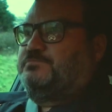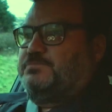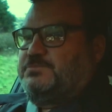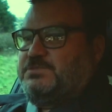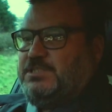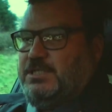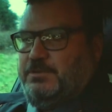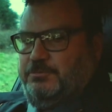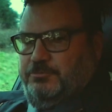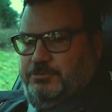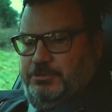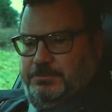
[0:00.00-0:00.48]

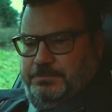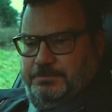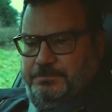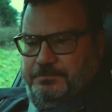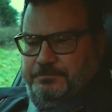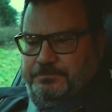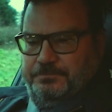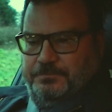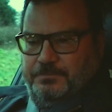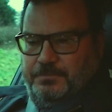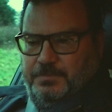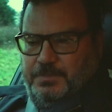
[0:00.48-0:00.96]
So we're in
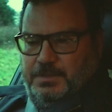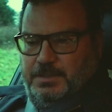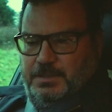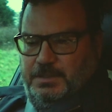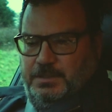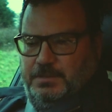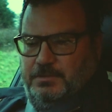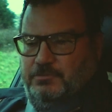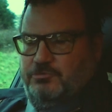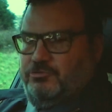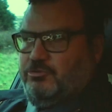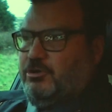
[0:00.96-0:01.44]

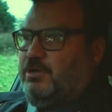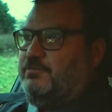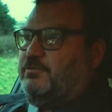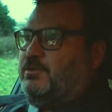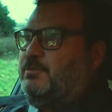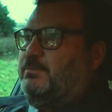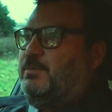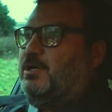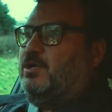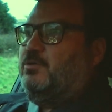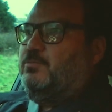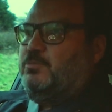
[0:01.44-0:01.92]
drive at
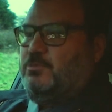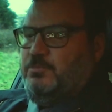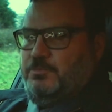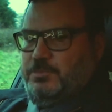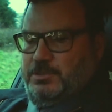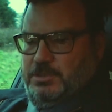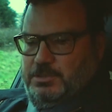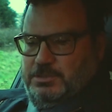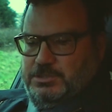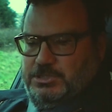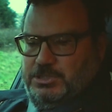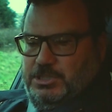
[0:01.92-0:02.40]
the moment. We're
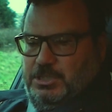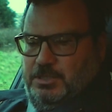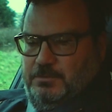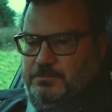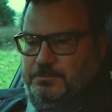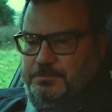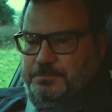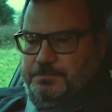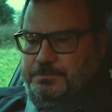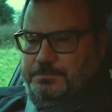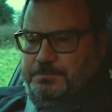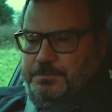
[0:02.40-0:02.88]
going to stop,
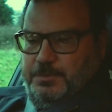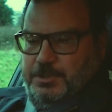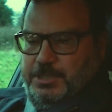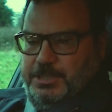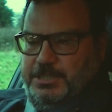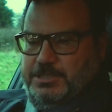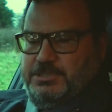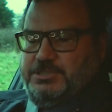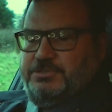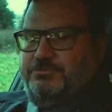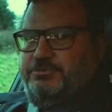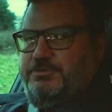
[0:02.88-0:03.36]
put it into